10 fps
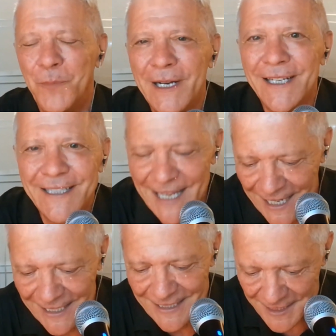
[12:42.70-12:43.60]
but
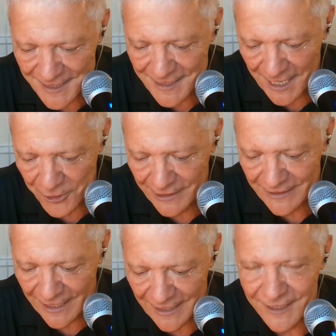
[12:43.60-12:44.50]
yeah,
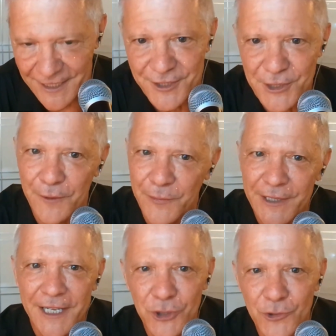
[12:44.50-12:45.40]
scaling that is tough. And
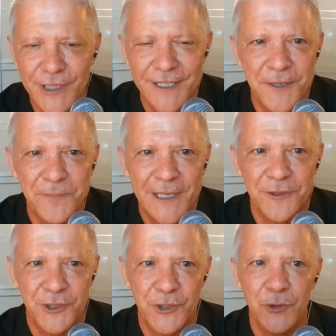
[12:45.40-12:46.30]
then you said something
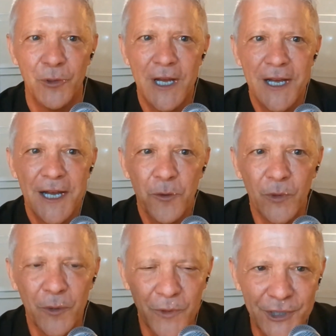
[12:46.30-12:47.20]
else too,
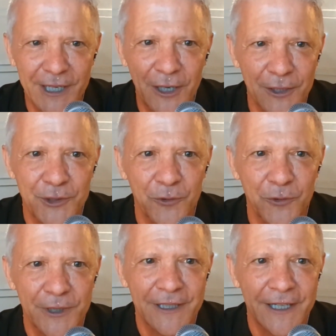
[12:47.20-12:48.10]
which I also
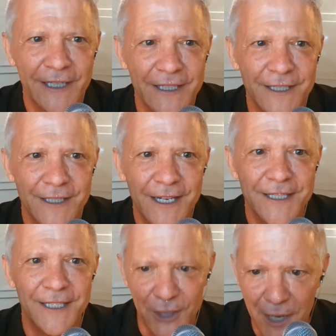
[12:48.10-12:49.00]
really like, is
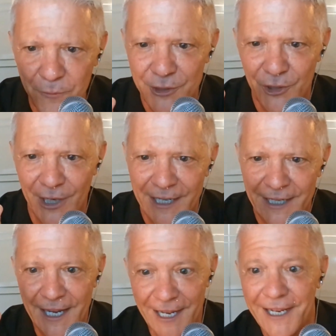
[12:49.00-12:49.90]

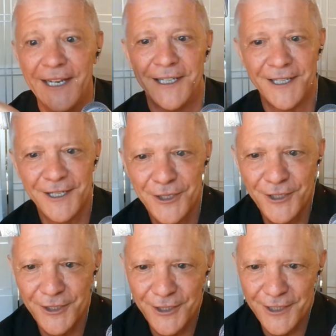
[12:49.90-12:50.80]
leveraging. Hey,
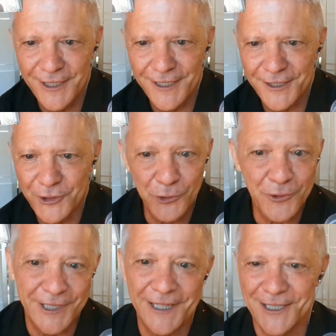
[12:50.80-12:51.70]
Sue
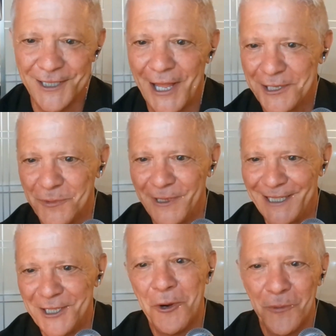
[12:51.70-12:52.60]
said this last
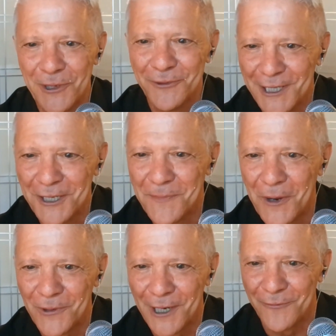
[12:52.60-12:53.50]
week. What do you think
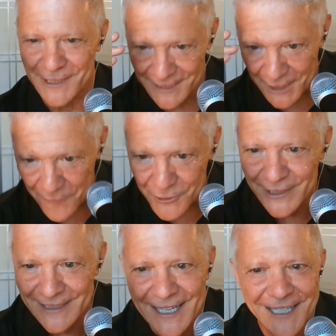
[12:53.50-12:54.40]
about whatever? Is
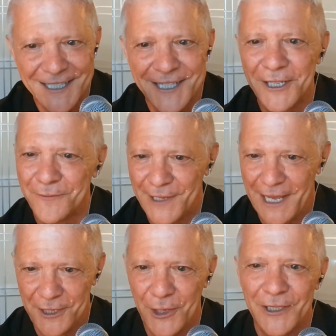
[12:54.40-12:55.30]
leveraging that insight of
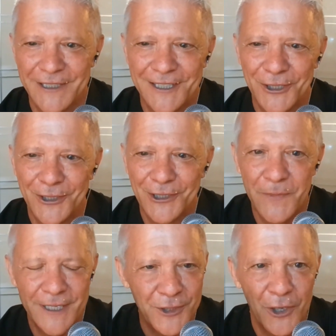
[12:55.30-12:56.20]
that thought leader
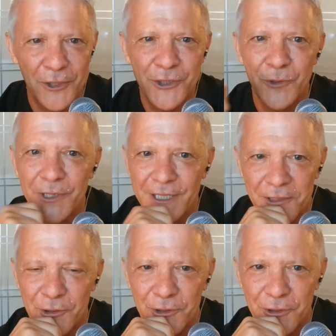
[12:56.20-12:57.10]
is also
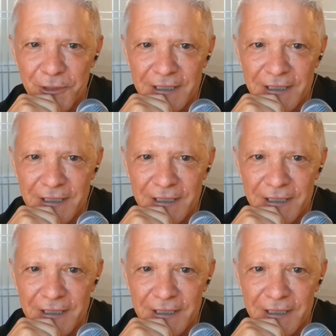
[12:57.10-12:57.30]
another